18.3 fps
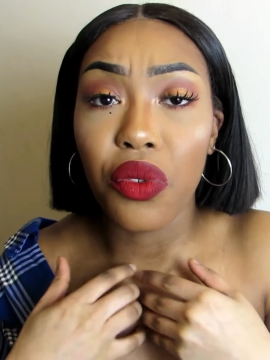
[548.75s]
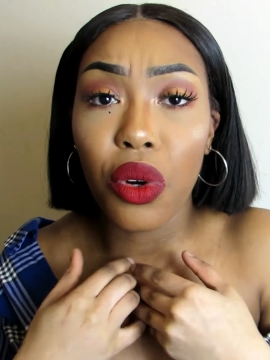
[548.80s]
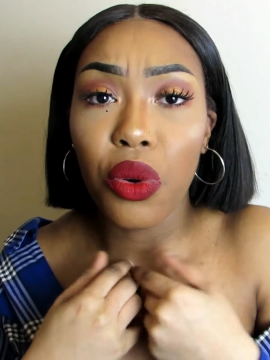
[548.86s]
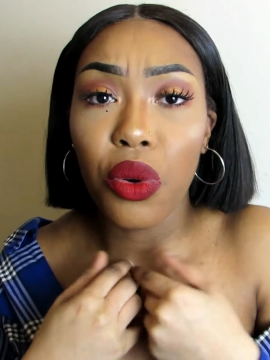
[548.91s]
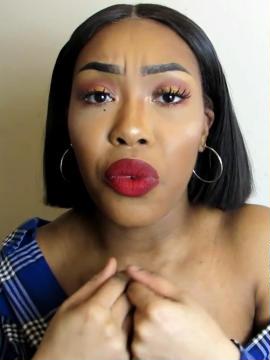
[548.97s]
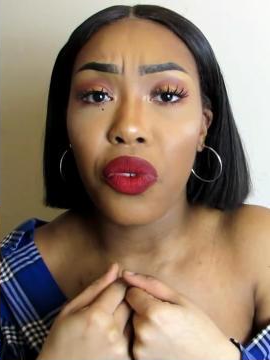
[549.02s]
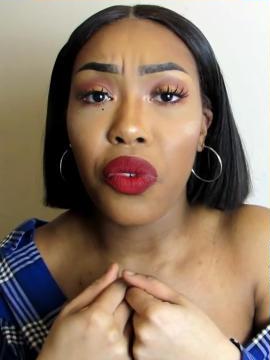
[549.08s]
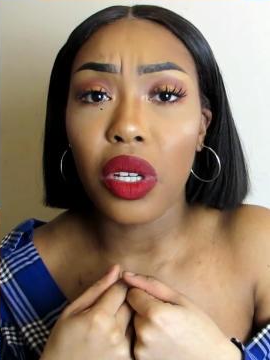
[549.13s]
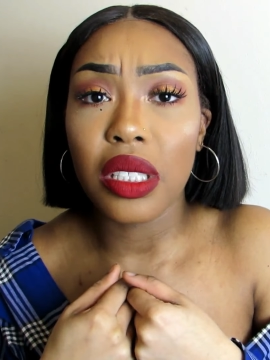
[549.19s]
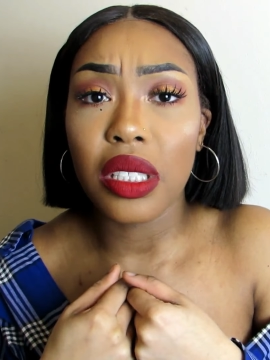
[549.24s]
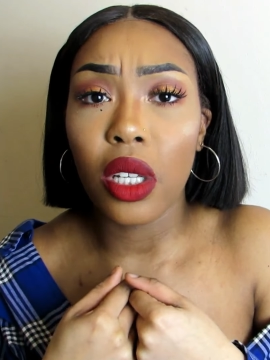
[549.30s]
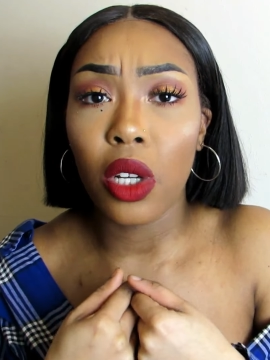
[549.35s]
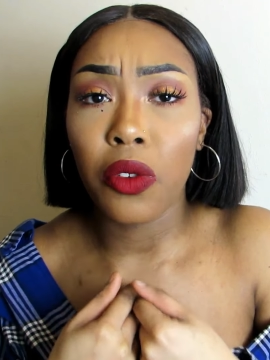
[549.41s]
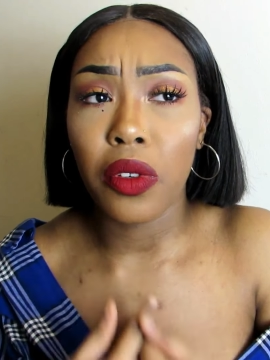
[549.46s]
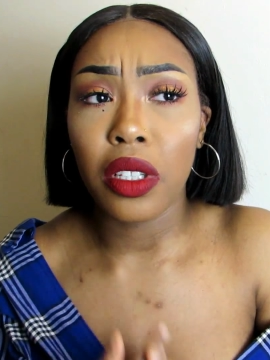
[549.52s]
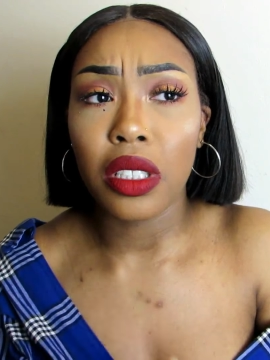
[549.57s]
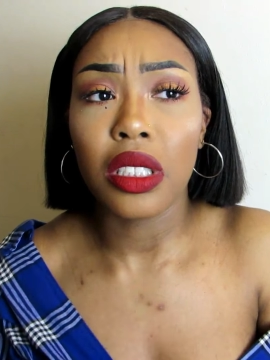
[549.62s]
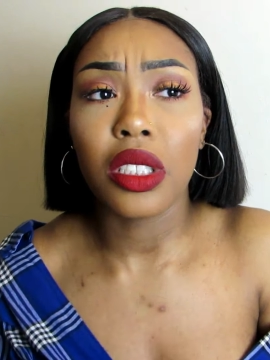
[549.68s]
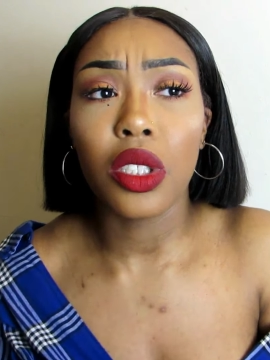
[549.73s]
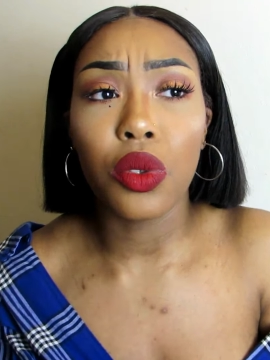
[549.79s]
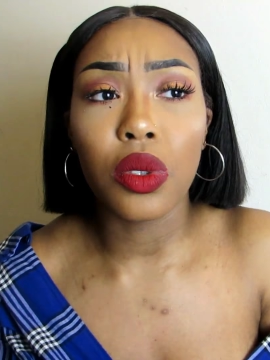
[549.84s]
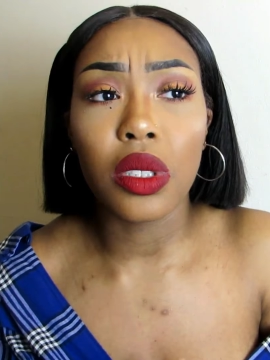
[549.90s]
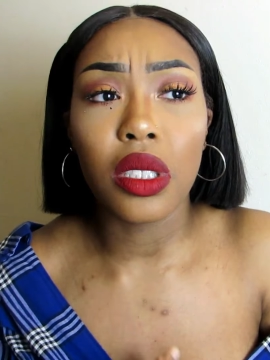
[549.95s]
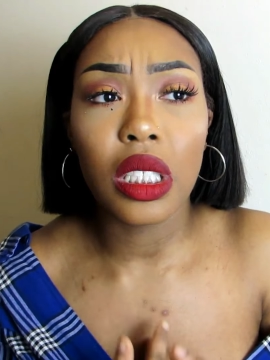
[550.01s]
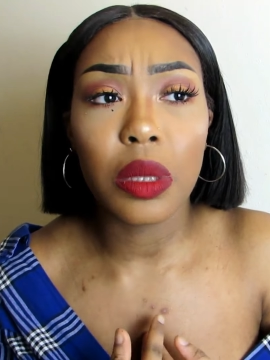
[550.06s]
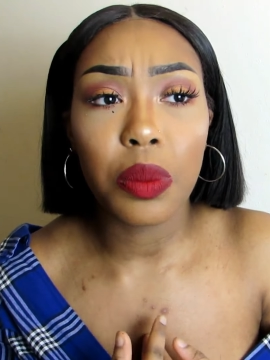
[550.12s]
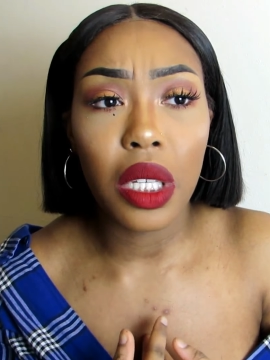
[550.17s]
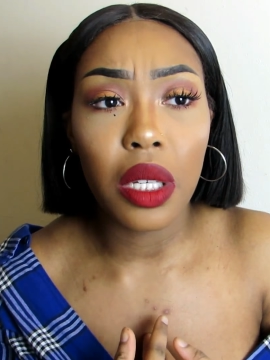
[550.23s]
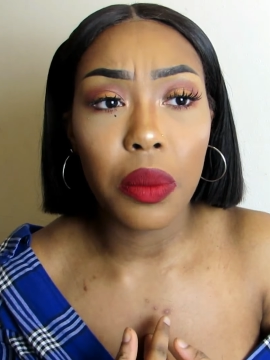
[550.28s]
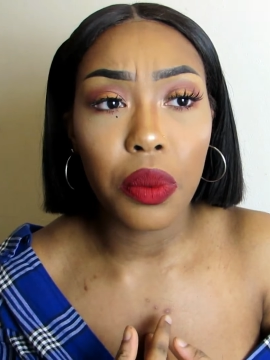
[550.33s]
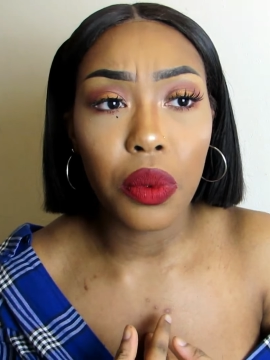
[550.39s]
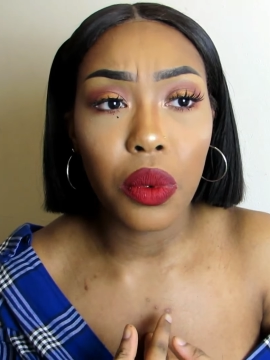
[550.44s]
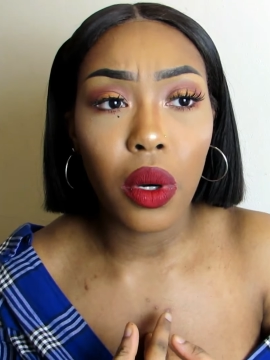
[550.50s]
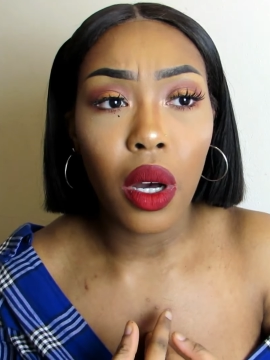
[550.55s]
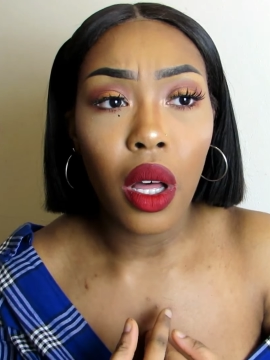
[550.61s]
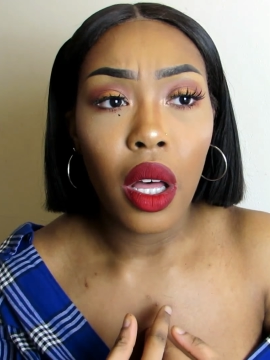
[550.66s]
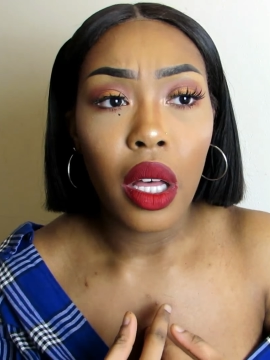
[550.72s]
wrong with yourself until these
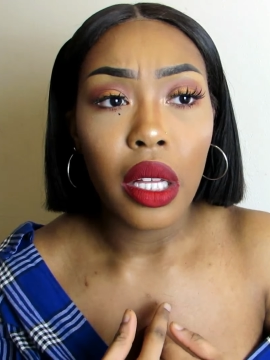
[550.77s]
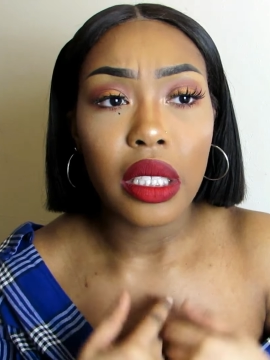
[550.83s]
people